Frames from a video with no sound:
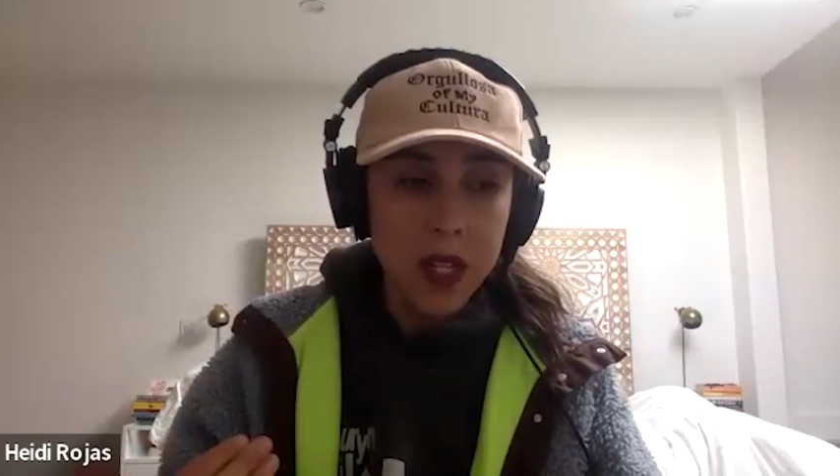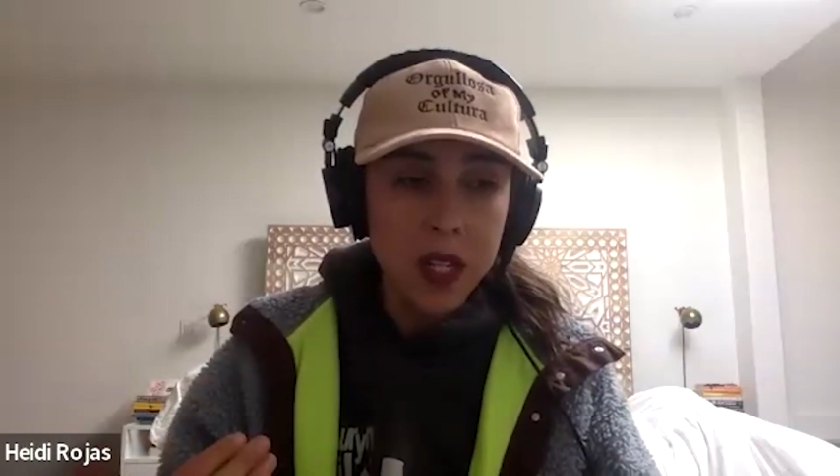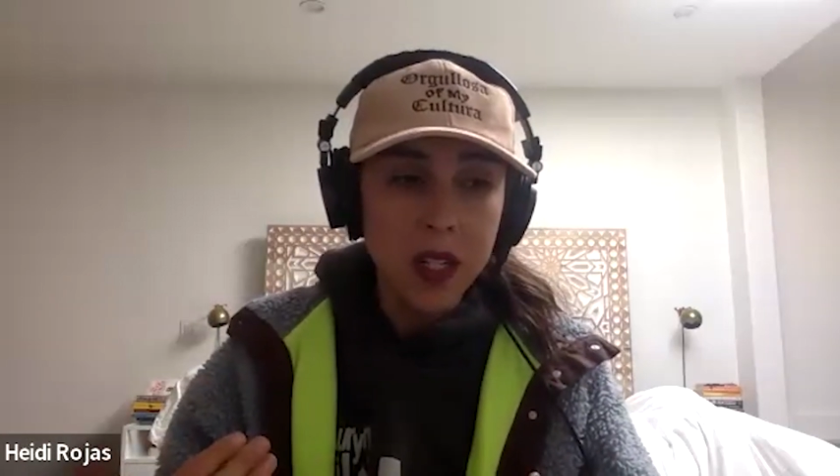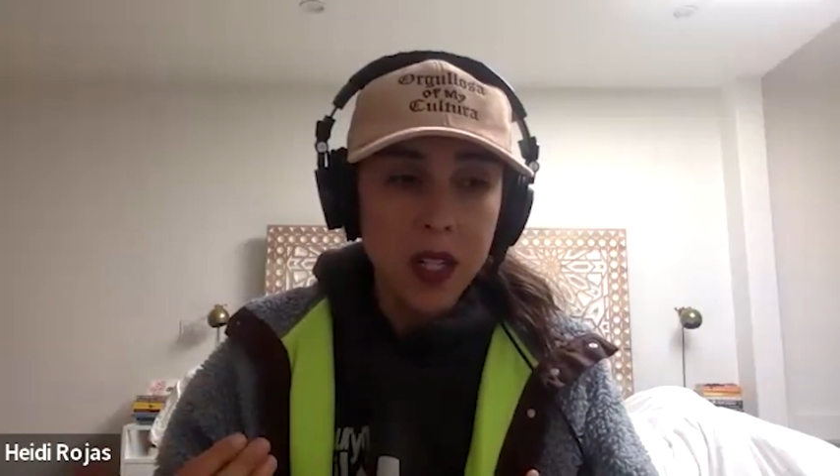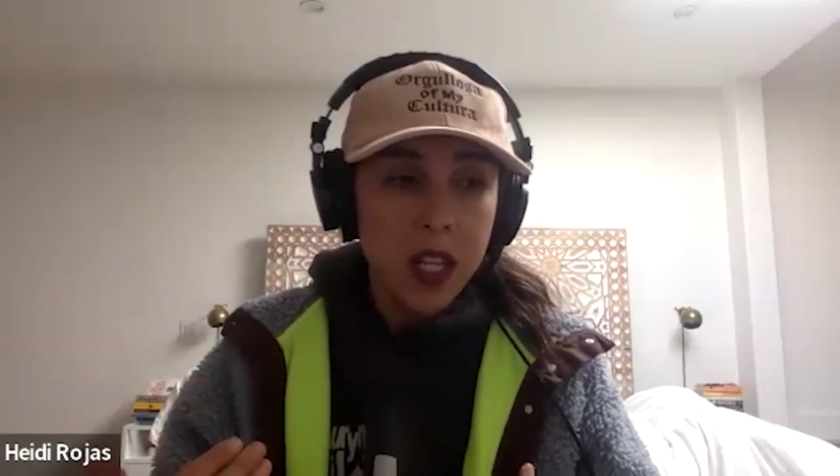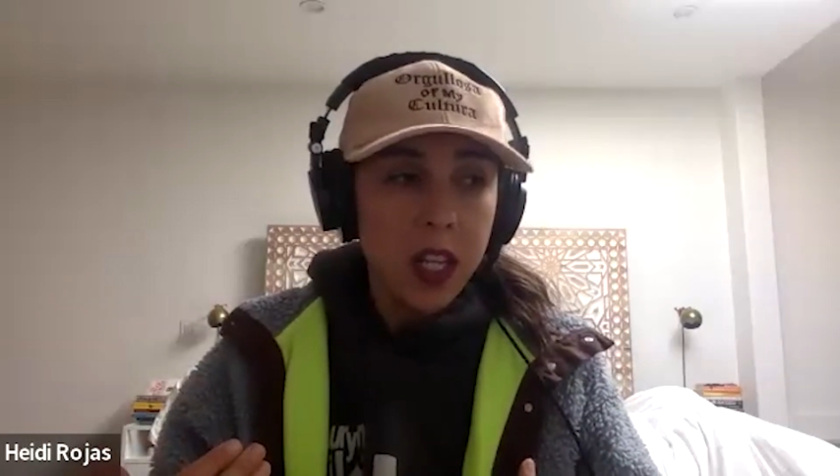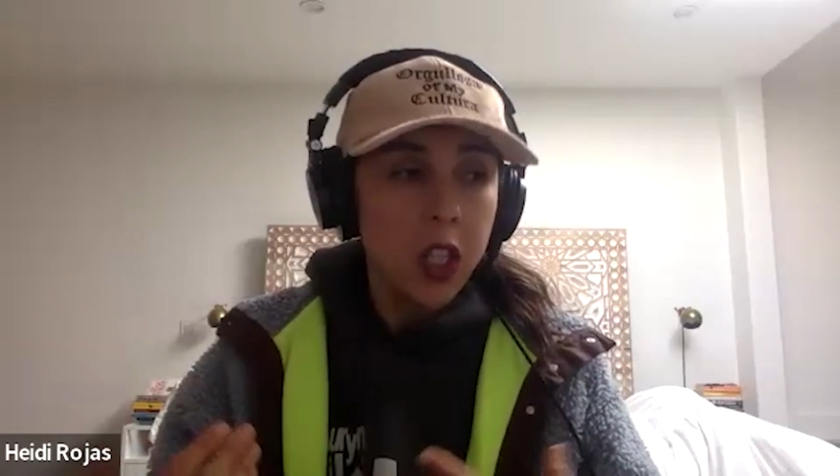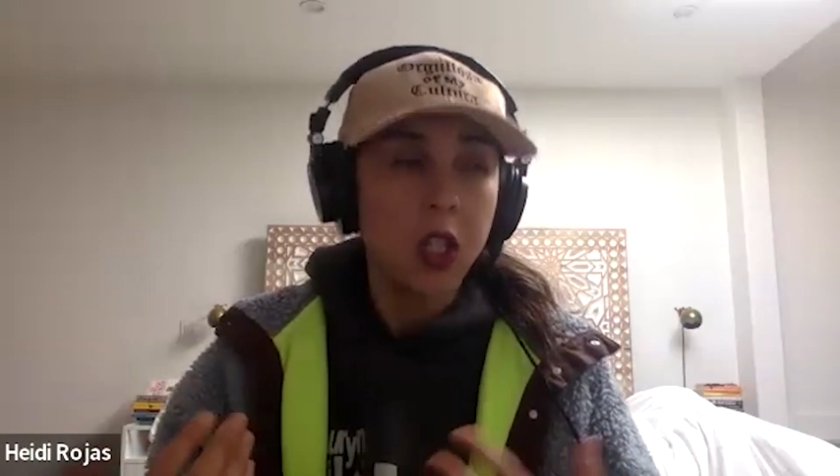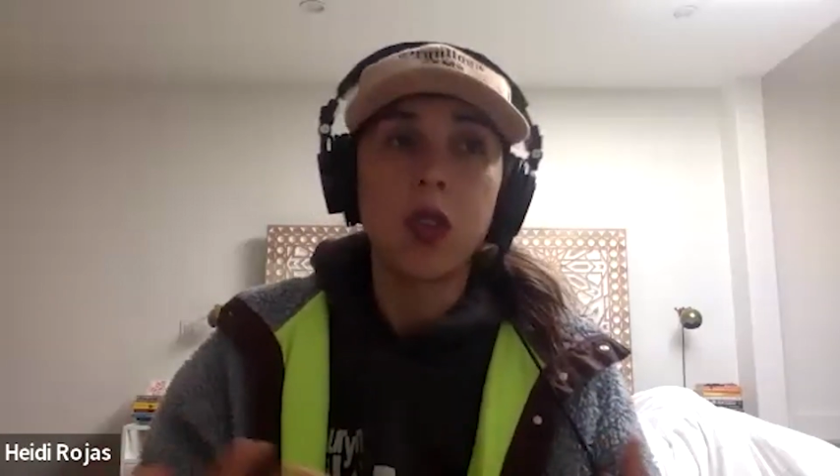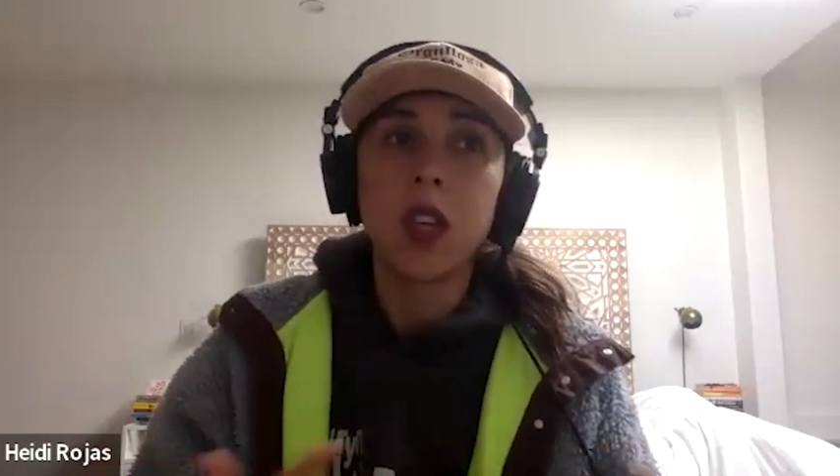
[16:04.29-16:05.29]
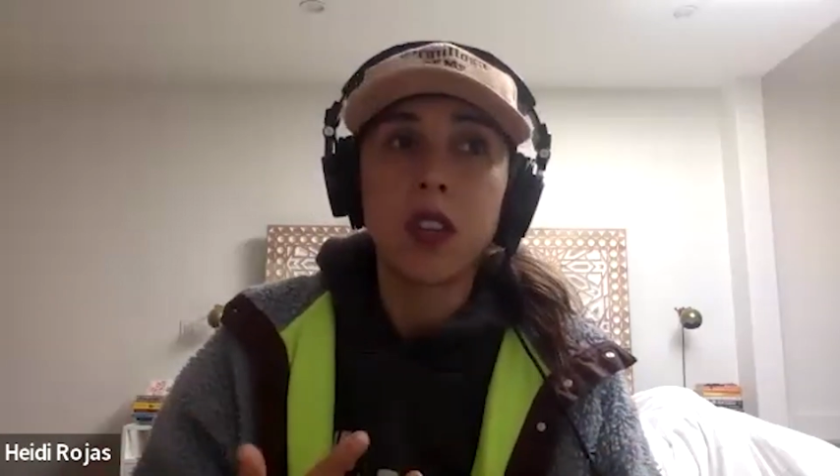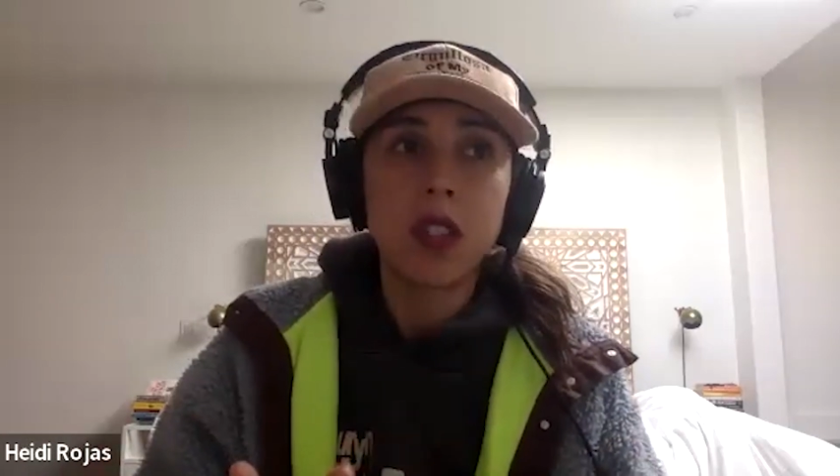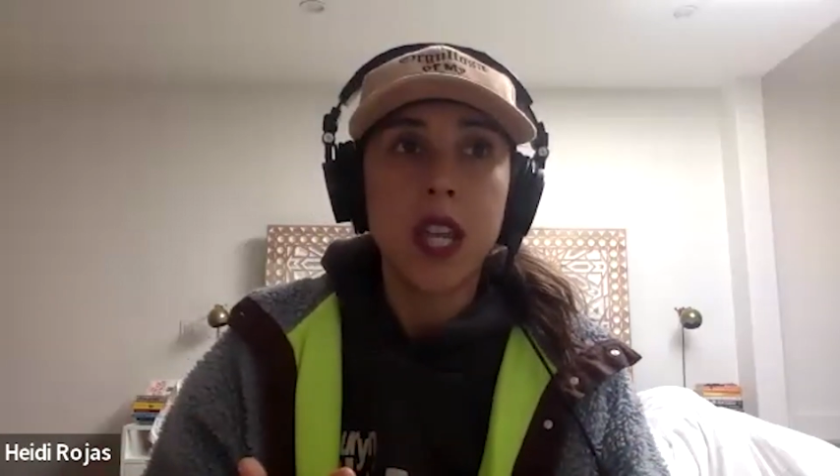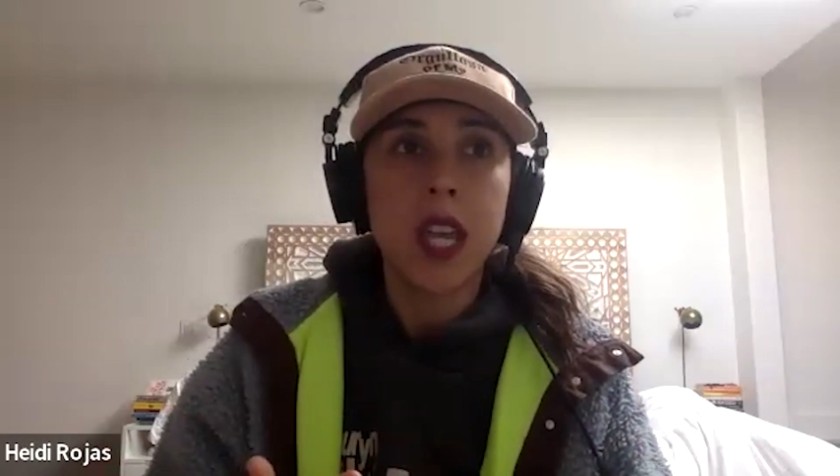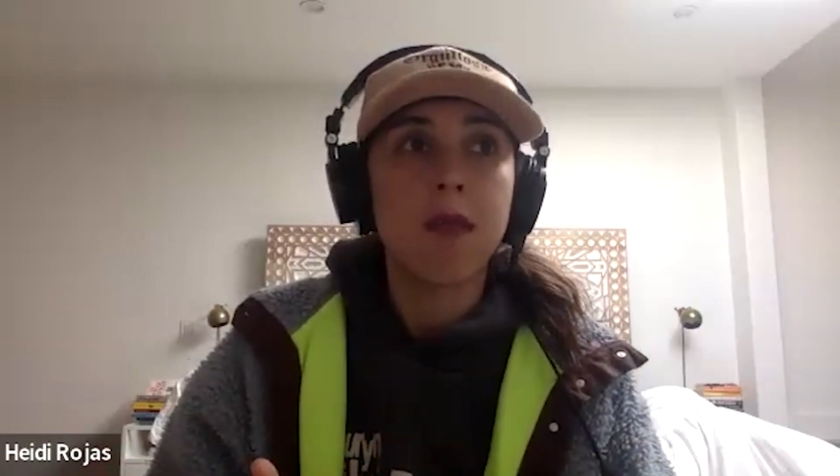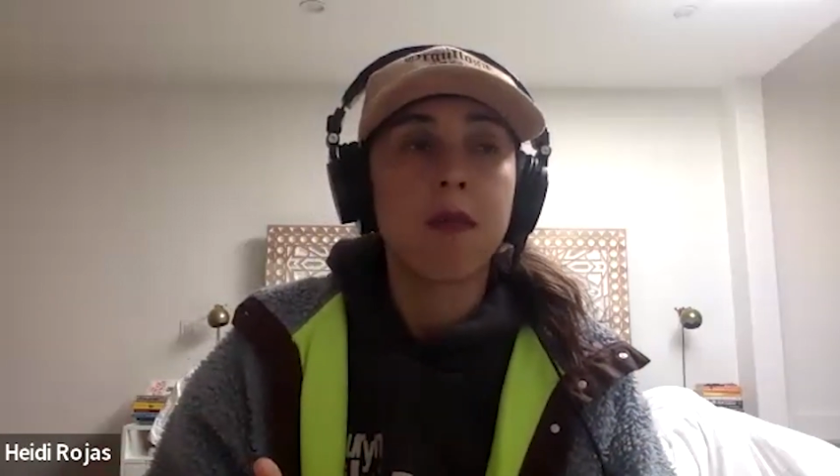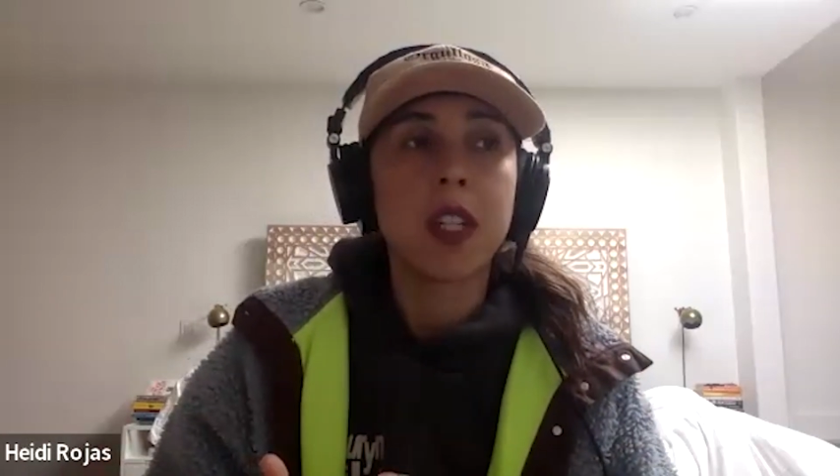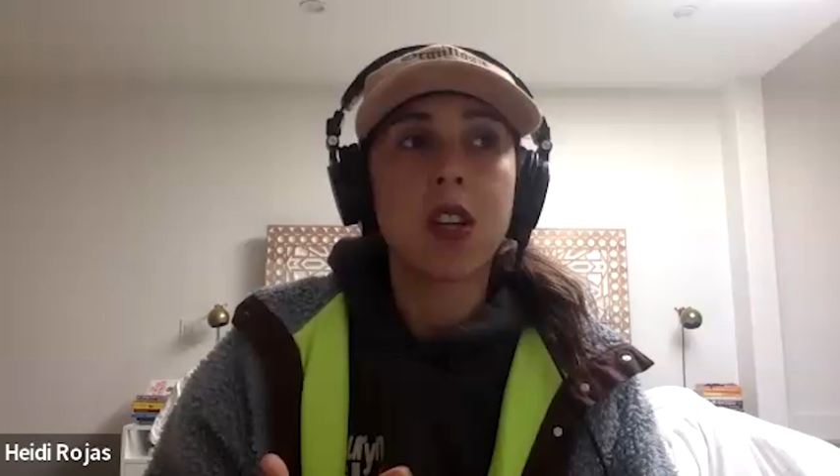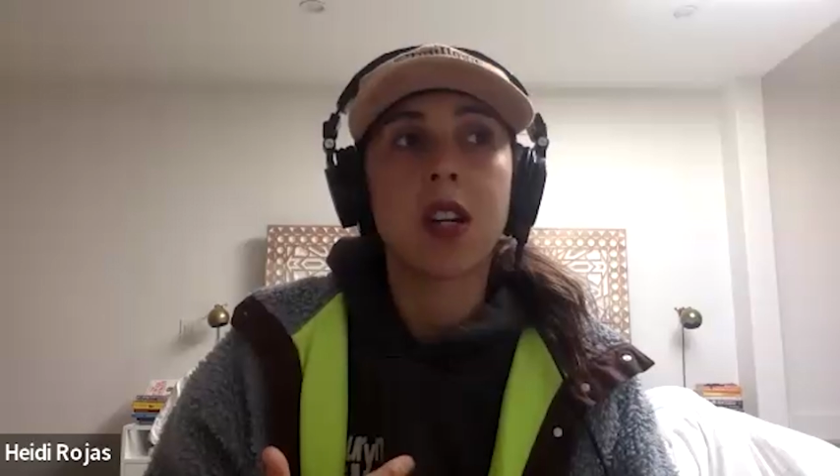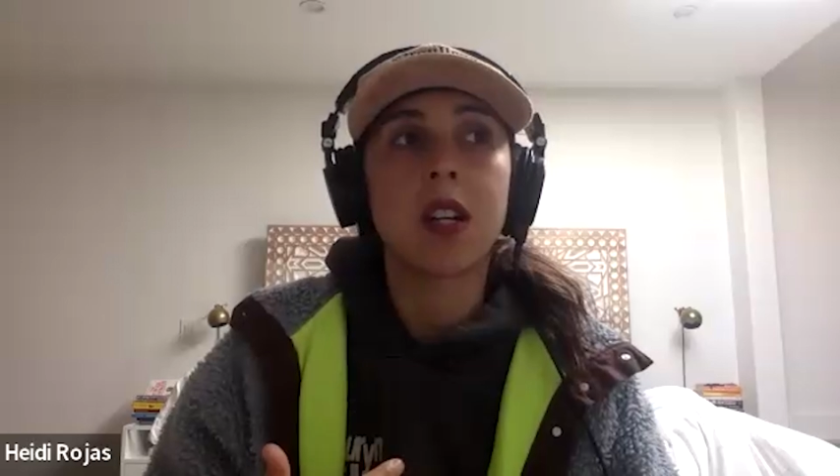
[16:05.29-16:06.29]
And, the other day, my
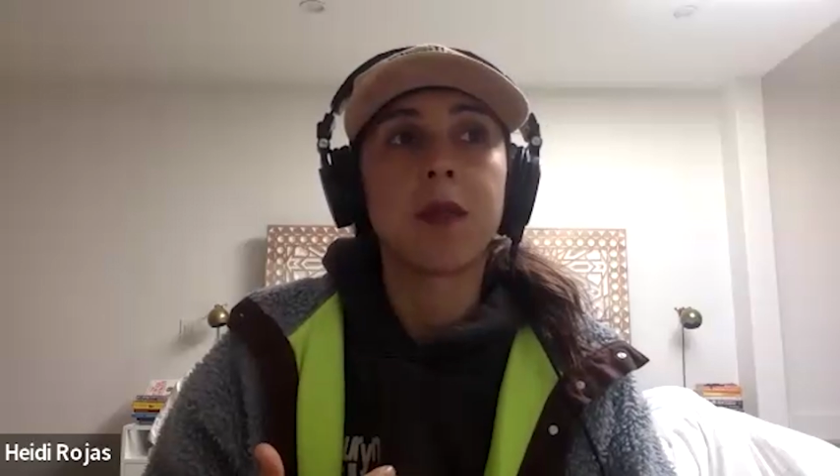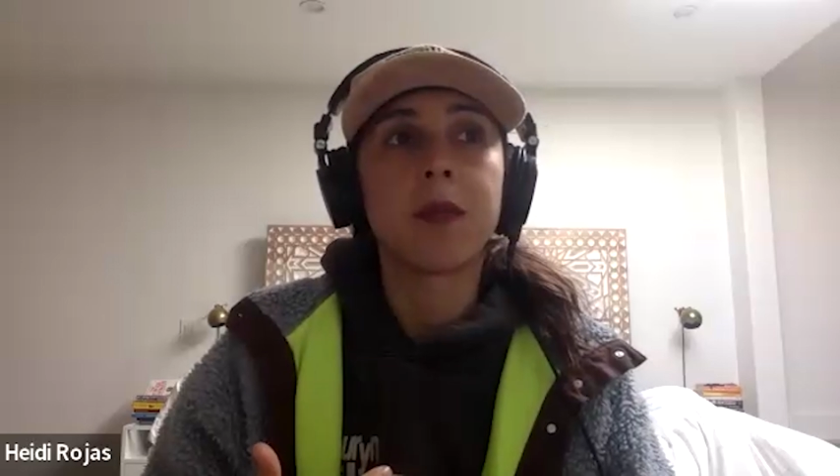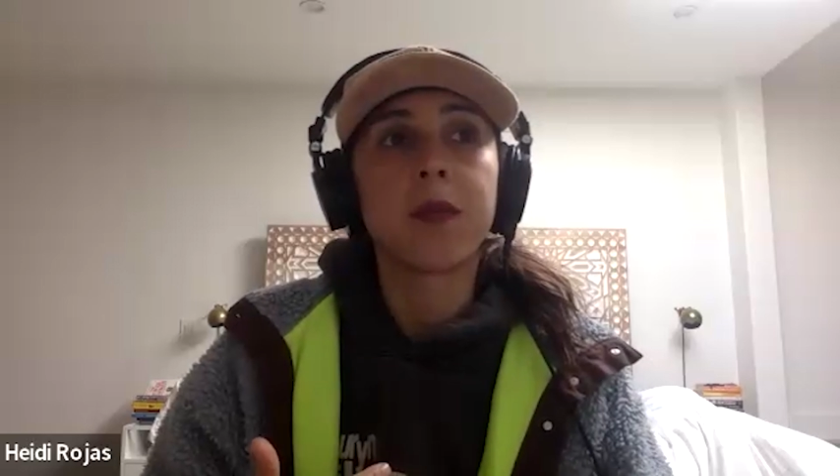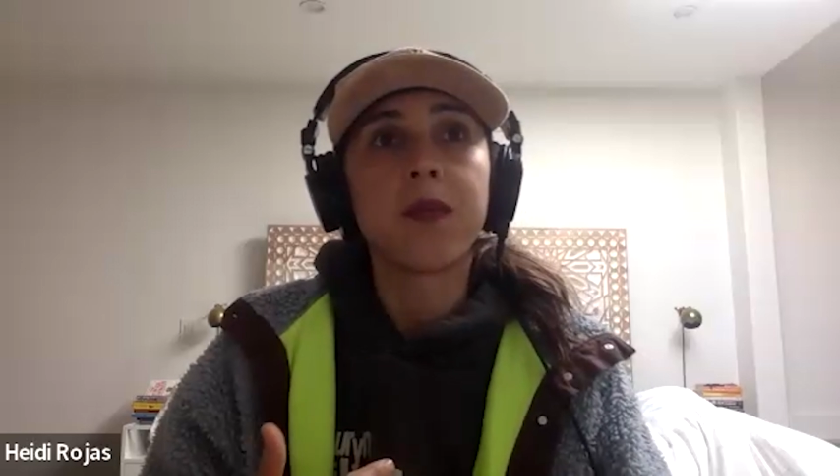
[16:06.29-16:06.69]
daughter,